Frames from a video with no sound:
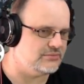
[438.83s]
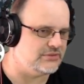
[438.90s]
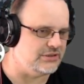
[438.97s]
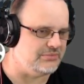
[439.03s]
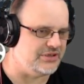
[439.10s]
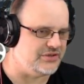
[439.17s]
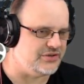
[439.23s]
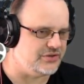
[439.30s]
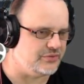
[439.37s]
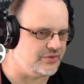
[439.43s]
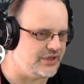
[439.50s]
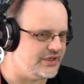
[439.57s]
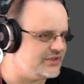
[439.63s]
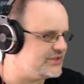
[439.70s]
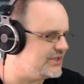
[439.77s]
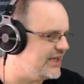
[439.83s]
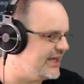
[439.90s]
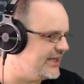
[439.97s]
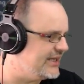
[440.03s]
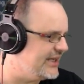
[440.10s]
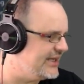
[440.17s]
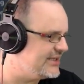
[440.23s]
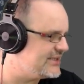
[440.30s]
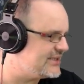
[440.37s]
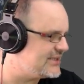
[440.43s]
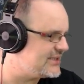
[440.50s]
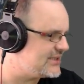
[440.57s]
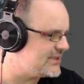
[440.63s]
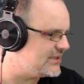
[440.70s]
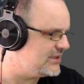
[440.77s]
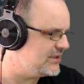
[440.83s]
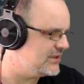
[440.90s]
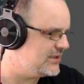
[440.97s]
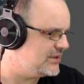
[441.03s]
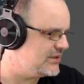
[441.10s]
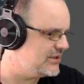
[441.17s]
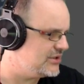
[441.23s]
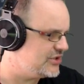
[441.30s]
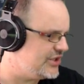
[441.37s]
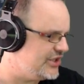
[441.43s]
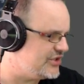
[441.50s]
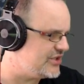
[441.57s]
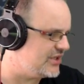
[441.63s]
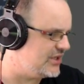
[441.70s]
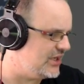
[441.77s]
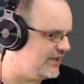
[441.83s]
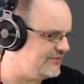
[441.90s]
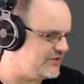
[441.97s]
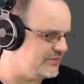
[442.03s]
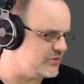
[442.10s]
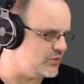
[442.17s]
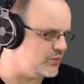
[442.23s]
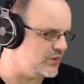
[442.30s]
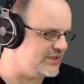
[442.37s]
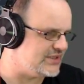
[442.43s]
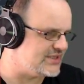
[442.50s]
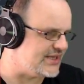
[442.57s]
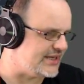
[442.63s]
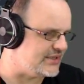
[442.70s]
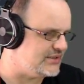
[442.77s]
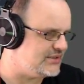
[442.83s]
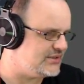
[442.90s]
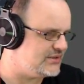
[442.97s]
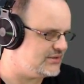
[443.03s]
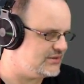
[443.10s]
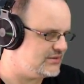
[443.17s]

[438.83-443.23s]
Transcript: Didn't mean to do that. And let's change the lifetime to 1 second.